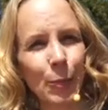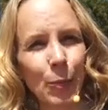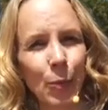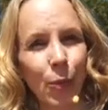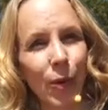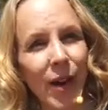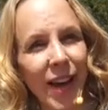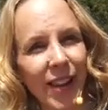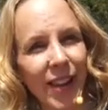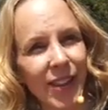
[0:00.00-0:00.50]

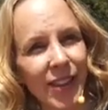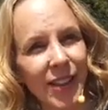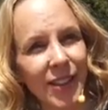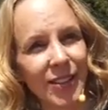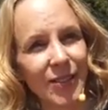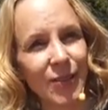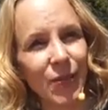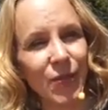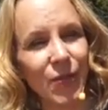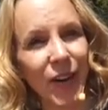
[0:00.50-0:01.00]
breath
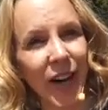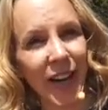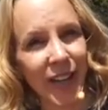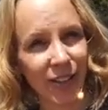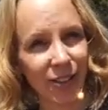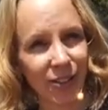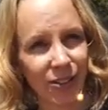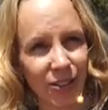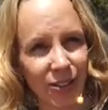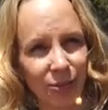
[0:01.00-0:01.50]
is
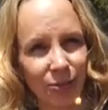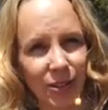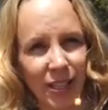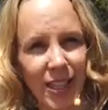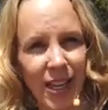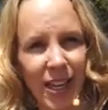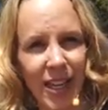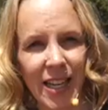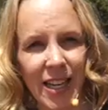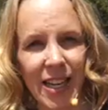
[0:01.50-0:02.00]
vital to
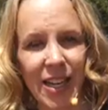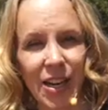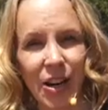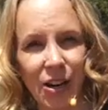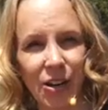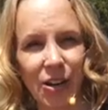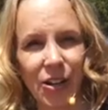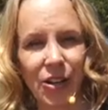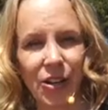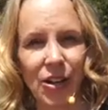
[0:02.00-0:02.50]
regaining
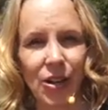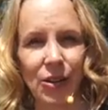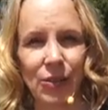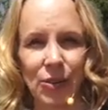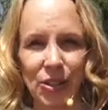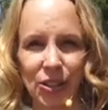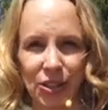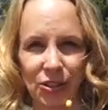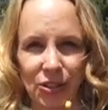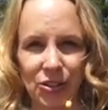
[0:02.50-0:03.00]
our
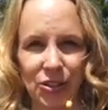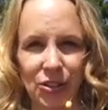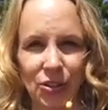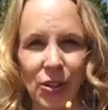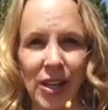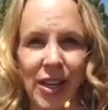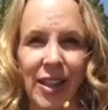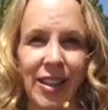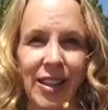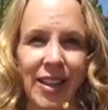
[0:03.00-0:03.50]
original
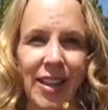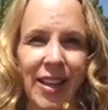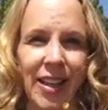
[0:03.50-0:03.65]
strength.